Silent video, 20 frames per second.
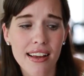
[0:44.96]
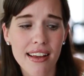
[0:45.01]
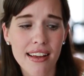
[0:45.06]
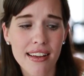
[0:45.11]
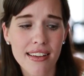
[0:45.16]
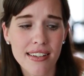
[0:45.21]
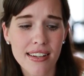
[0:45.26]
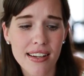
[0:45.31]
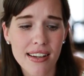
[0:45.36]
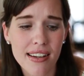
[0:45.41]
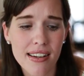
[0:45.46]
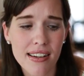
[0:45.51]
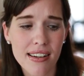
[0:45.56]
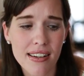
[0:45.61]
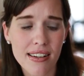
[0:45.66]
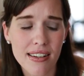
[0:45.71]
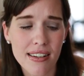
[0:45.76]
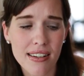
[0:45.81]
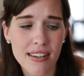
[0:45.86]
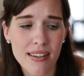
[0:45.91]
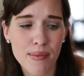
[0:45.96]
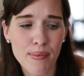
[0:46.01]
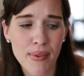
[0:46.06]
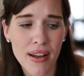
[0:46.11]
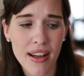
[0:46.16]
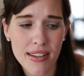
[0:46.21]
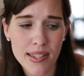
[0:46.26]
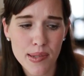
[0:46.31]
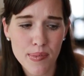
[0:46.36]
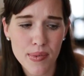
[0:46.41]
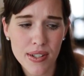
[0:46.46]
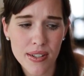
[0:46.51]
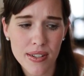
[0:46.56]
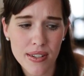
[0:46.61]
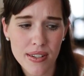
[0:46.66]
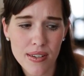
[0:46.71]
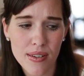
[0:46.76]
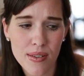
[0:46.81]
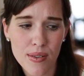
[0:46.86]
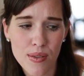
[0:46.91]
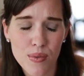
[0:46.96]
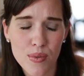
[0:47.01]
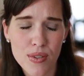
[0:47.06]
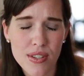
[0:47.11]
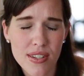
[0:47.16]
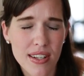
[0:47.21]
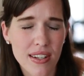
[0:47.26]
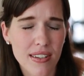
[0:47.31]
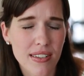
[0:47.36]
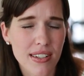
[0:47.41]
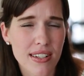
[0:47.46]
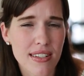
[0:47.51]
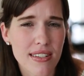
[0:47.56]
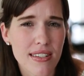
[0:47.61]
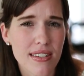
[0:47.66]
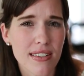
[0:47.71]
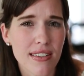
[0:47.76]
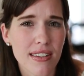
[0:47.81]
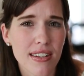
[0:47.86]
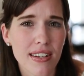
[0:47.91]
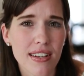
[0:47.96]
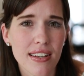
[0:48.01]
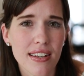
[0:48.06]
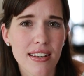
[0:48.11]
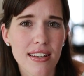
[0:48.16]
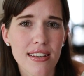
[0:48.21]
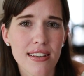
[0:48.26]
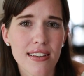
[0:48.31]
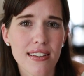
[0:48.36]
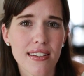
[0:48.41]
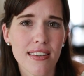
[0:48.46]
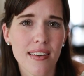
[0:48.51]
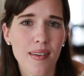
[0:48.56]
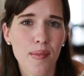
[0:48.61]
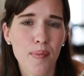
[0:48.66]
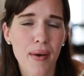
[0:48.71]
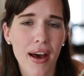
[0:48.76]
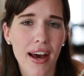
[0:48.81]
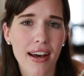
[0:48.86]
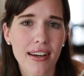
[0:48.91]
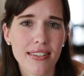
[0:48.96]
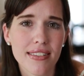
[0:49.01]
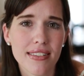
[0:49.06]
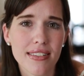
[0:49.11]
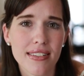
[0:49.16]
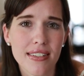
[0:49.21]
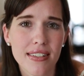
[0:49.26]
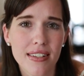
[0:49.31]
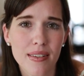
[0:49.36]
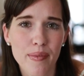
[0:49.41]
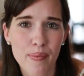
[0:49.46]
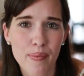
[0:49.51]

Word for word: And my husband was killed instantly in the impact.